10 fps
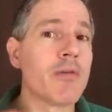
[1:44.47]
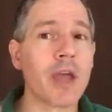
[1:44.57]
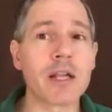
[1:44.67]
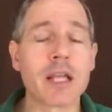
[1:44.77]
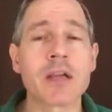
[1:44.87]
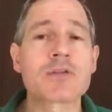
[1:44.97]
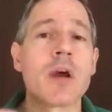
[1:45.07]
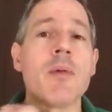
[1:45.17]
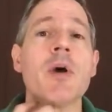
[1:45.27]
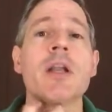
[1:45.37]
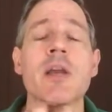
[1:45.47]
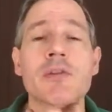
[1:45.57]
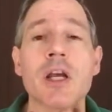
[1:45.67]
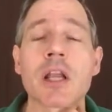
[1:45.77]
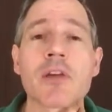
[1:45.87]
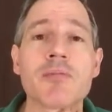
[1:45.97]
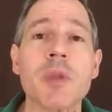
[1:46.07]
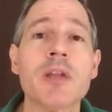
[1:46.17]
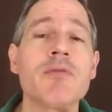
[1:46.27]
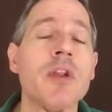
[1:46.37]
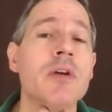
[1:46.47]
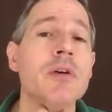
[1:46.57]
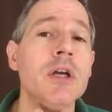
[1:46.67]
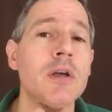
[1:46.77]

I've had a neck trauma and I've cut off blood flow